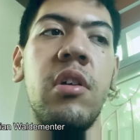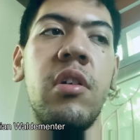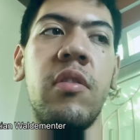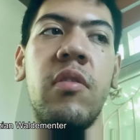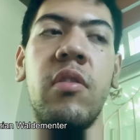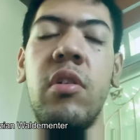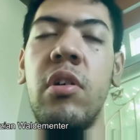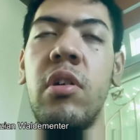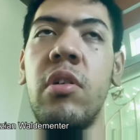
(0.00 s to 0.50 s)

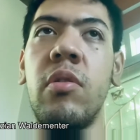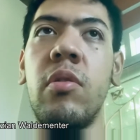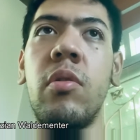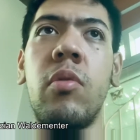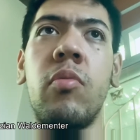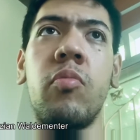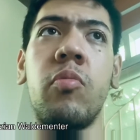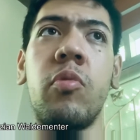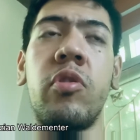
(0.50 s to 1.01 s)
The
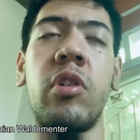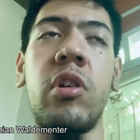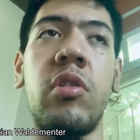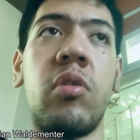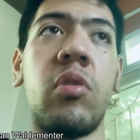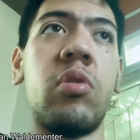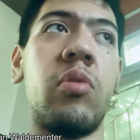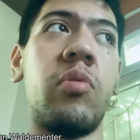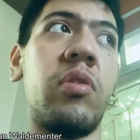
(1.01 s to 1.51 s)
what I
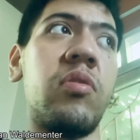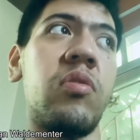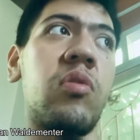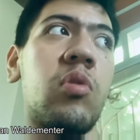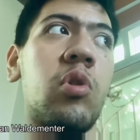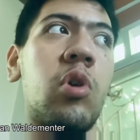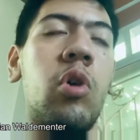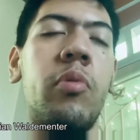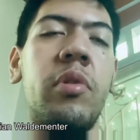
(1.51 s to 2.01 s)
call
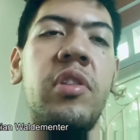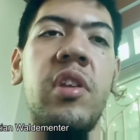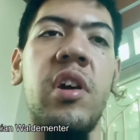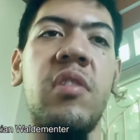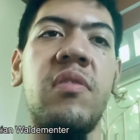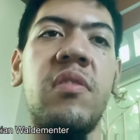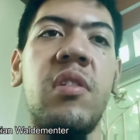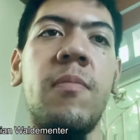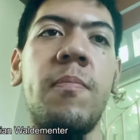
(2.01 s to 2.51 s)

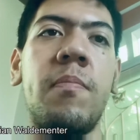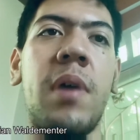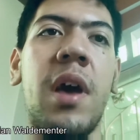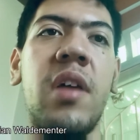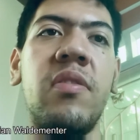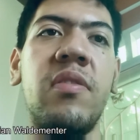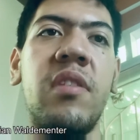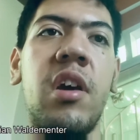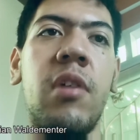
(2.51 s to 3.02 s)
COVID-19
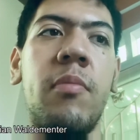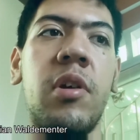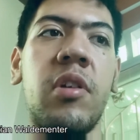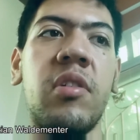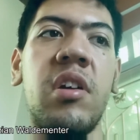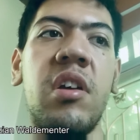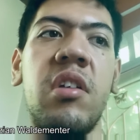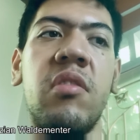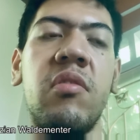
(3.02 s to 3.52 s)
pandemic
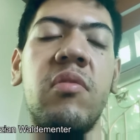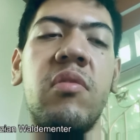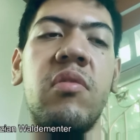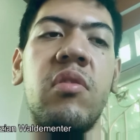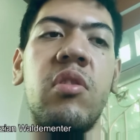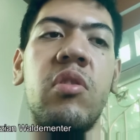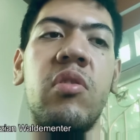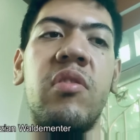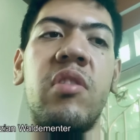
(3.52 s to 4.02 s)
in
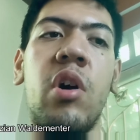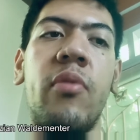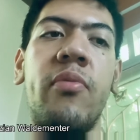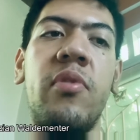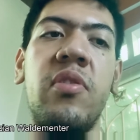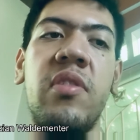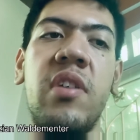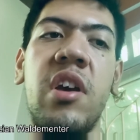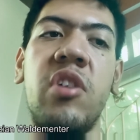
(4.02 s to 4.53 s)

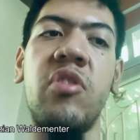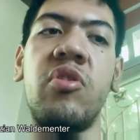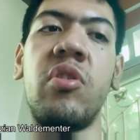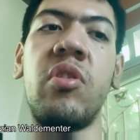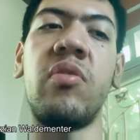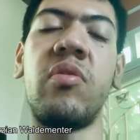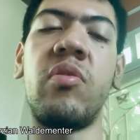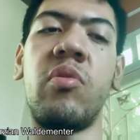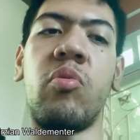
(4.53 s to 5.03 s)
Southeast Asia,
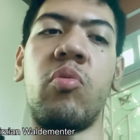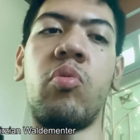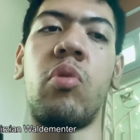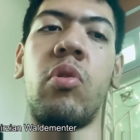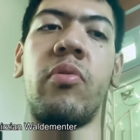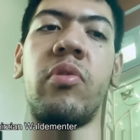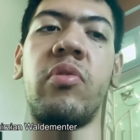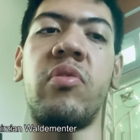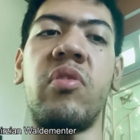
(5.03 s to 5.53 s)
the
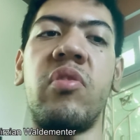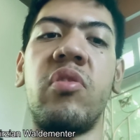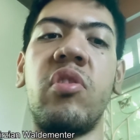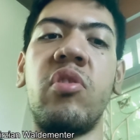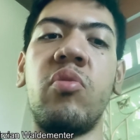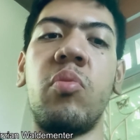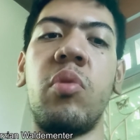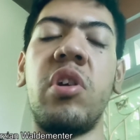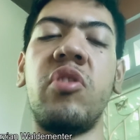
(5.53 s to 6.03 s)
corona
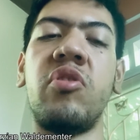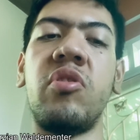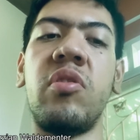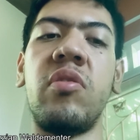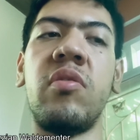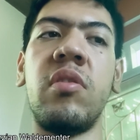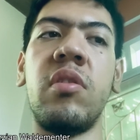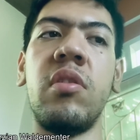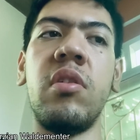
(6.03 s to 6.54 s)
situation